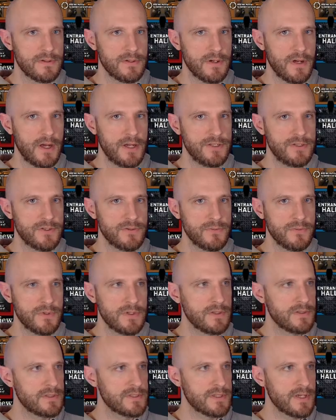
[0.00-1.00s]
I don't want to
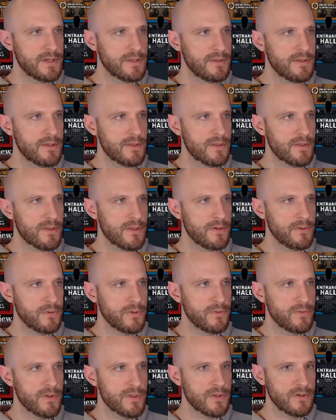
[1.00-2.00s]
take this because I don't want
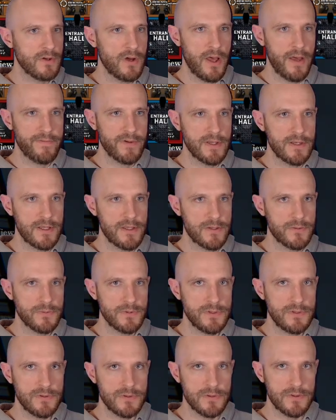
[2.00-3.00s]
to risk not having an
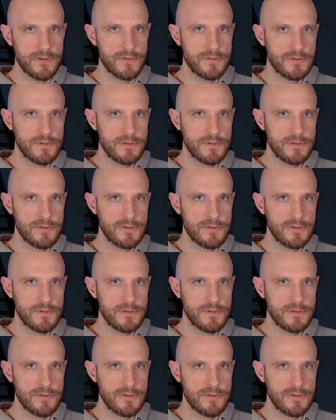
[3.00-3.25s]
eastward door.